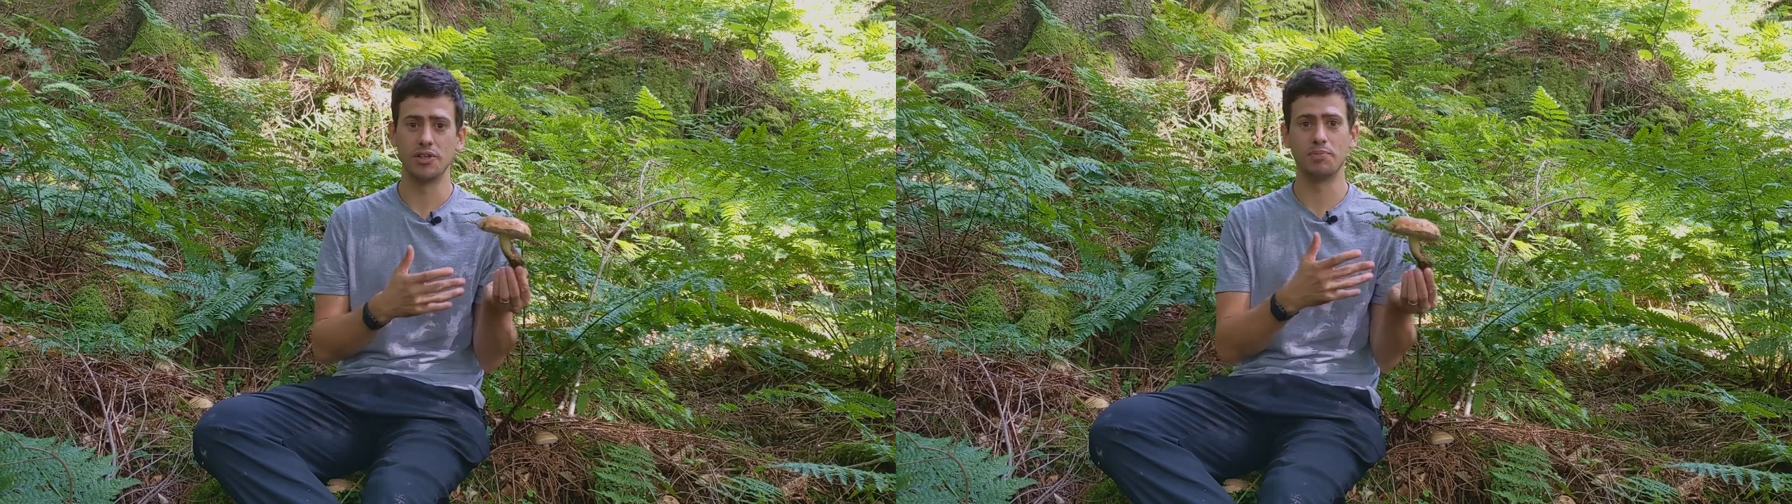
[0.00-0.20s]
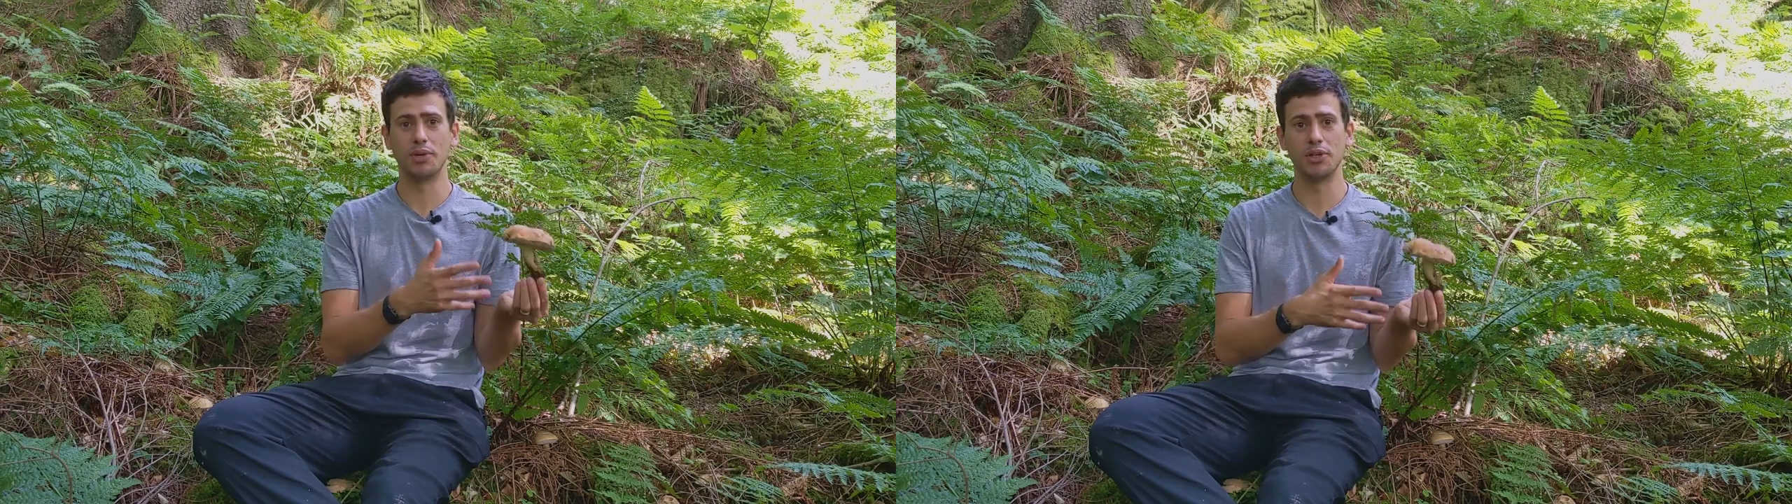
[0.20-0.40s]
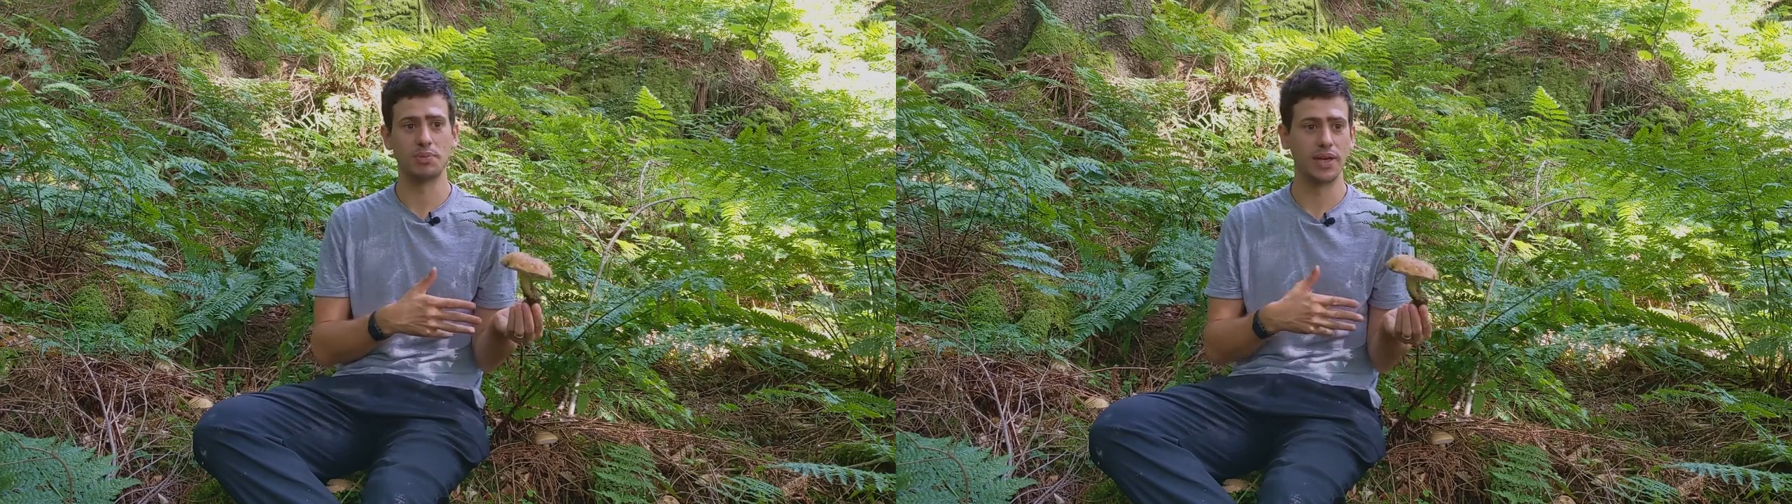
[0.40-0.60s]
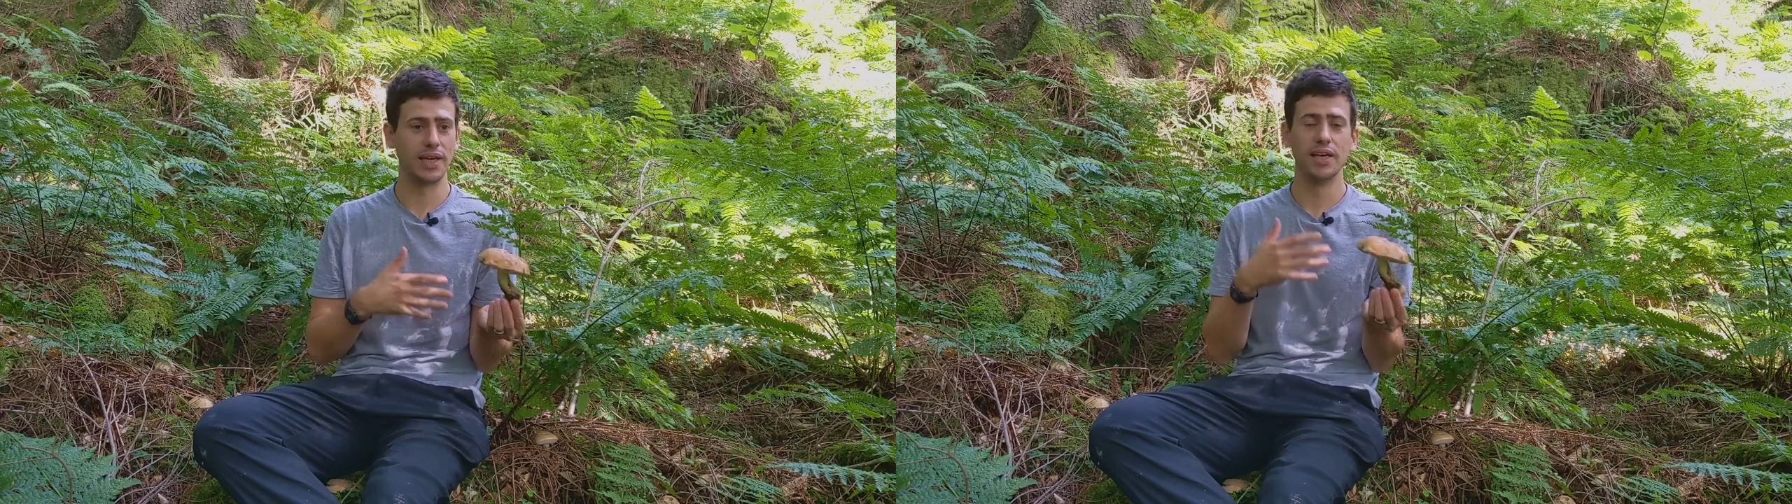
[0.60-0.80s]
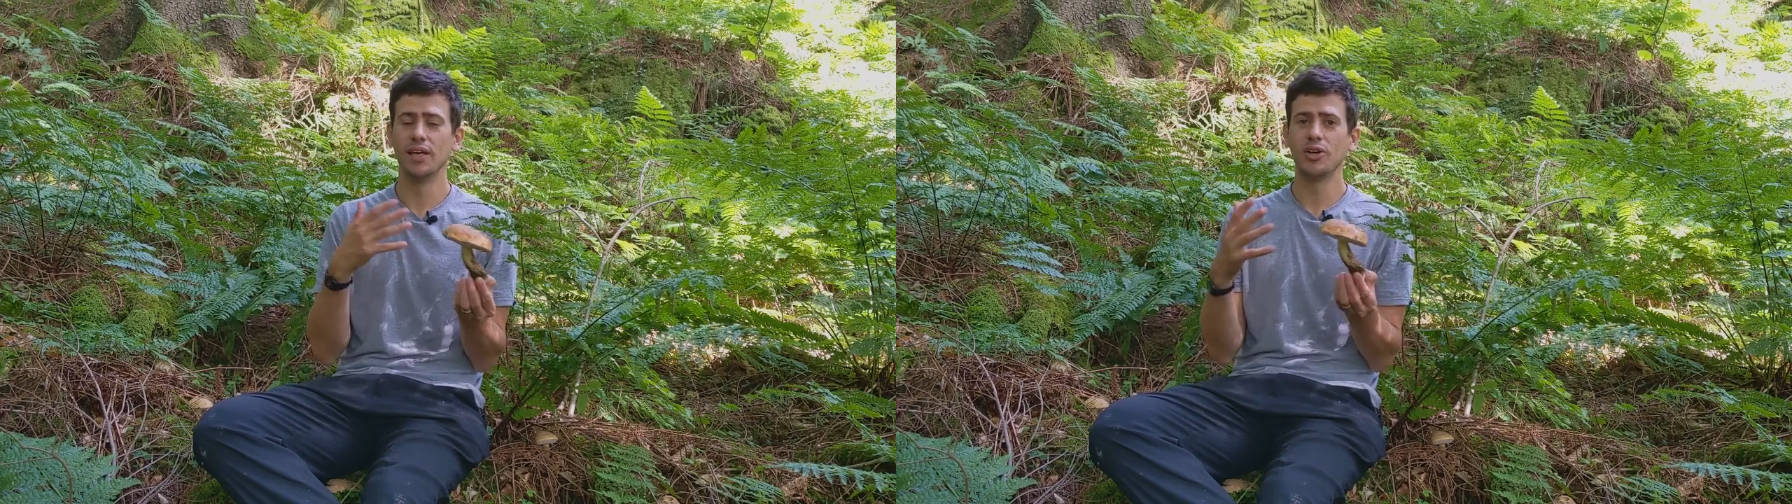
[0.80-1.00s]
orange birch
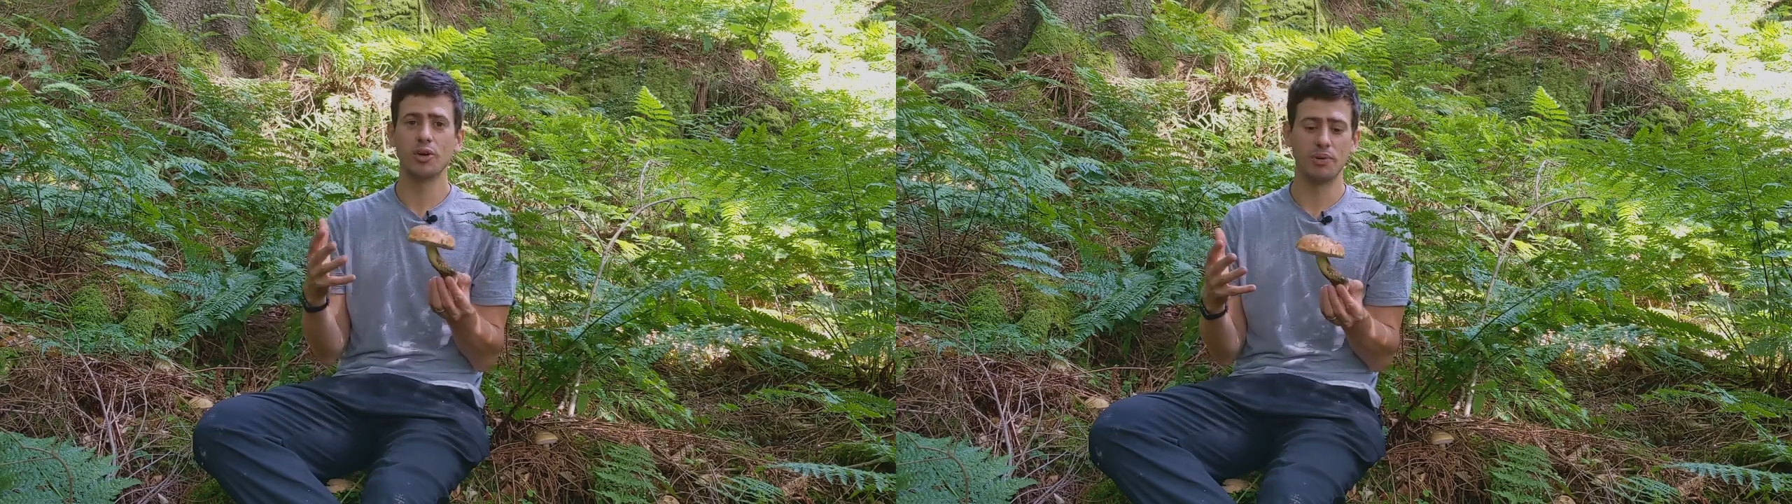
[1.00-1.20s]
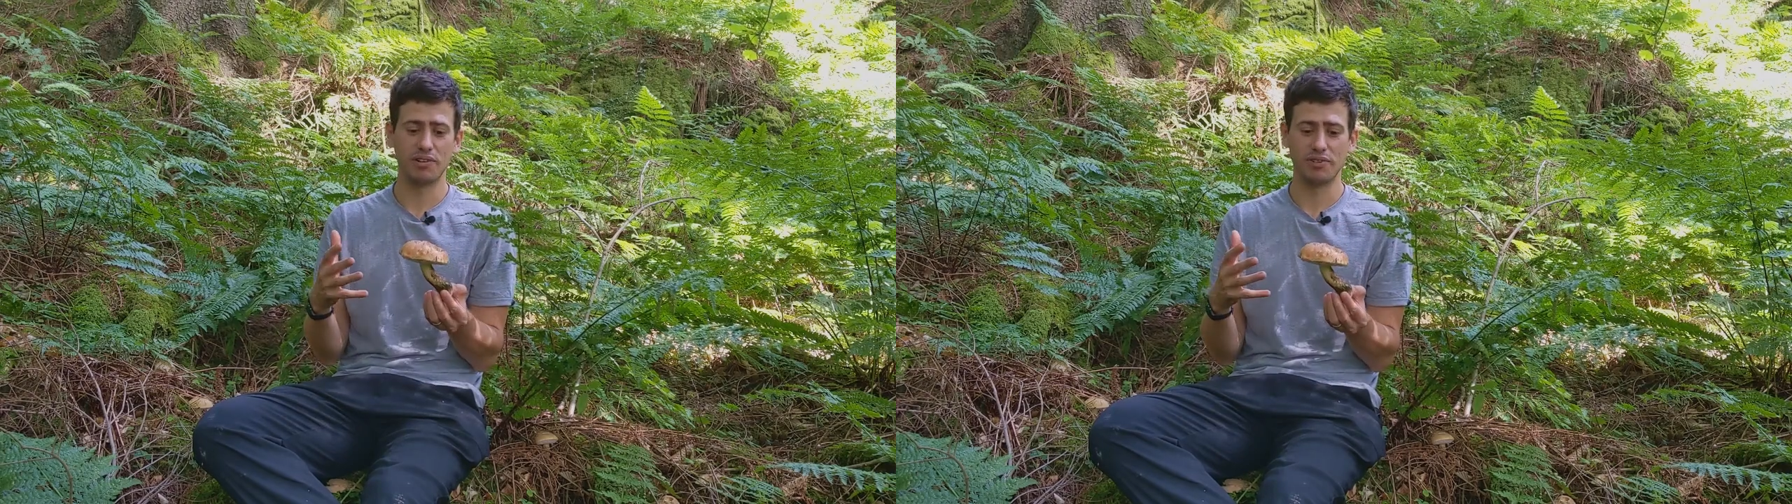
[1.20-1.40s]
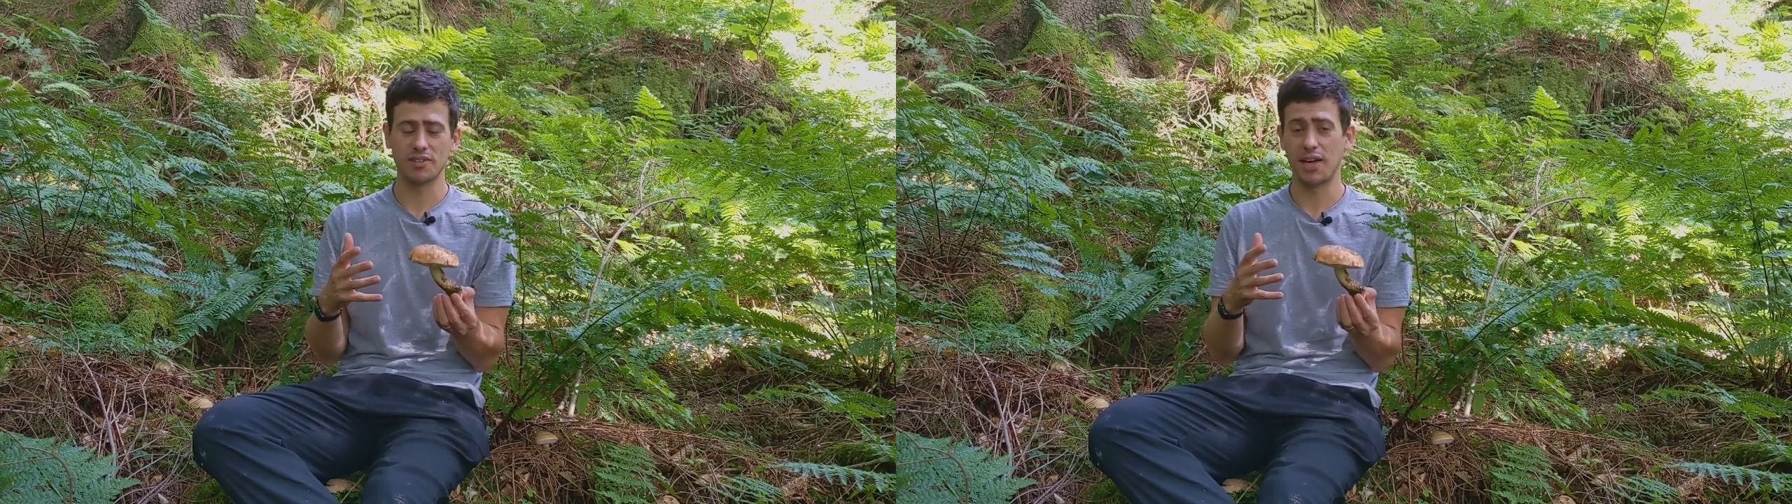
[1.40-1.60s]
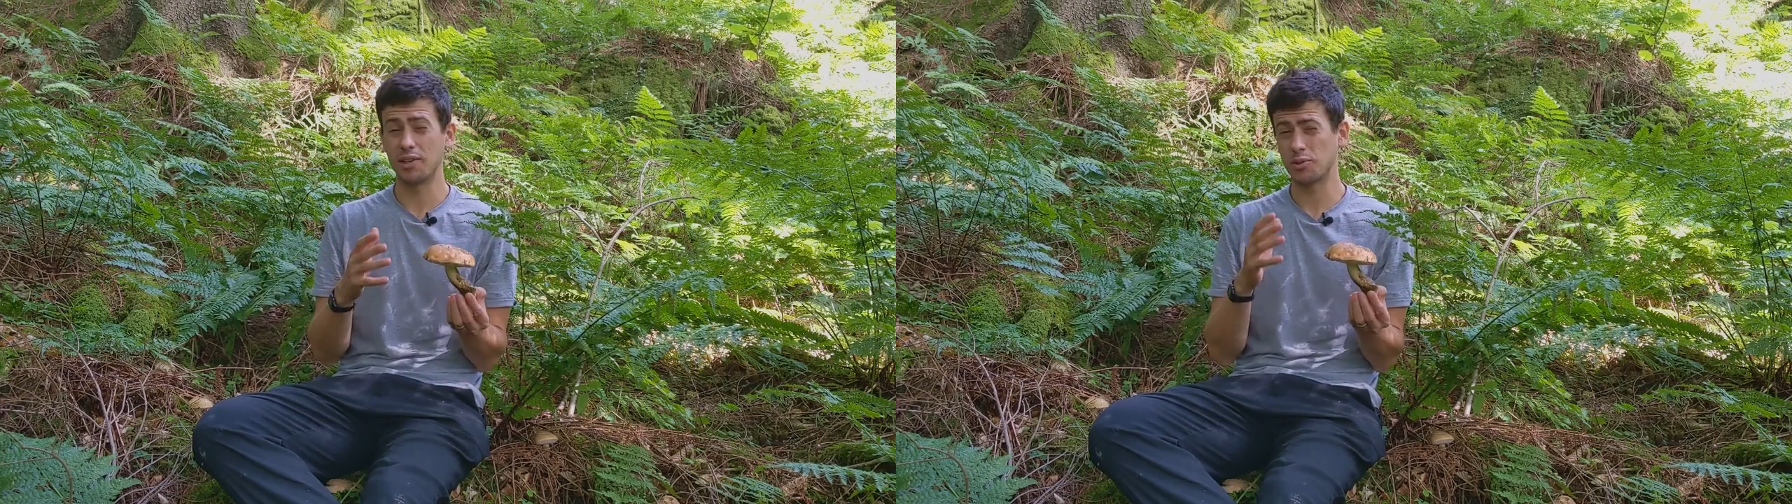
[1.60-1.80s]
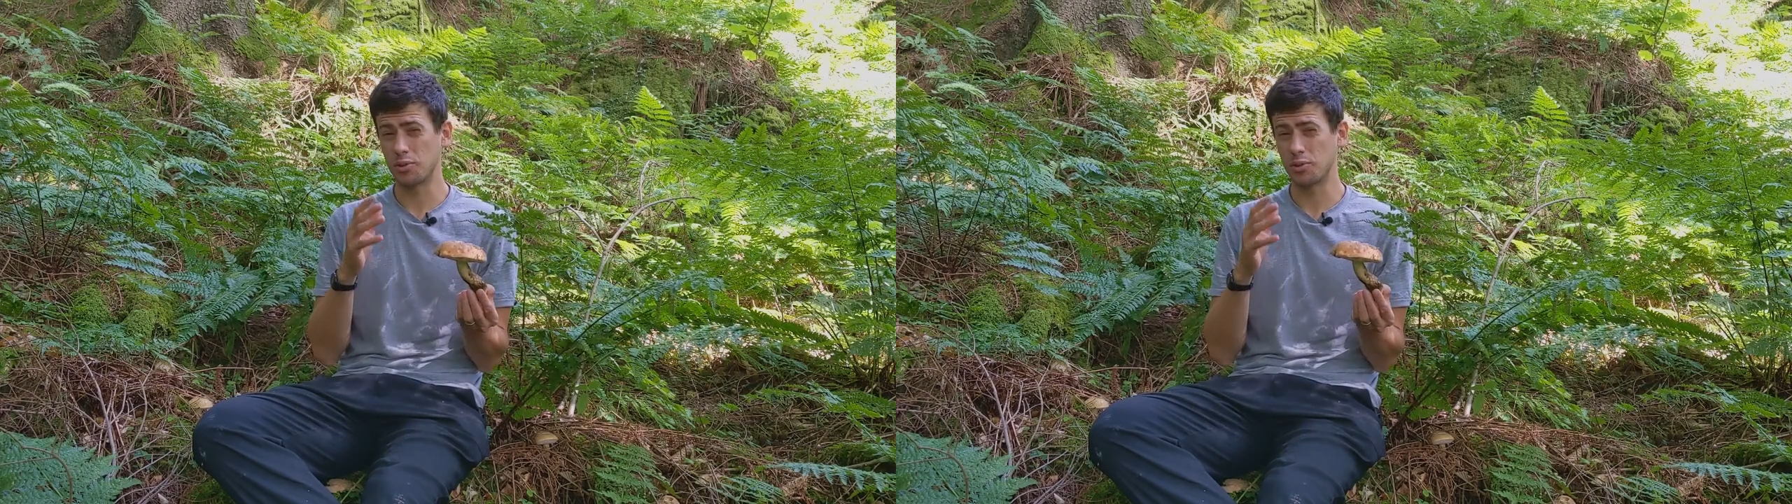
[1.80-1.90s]
bolete, a couple of different types,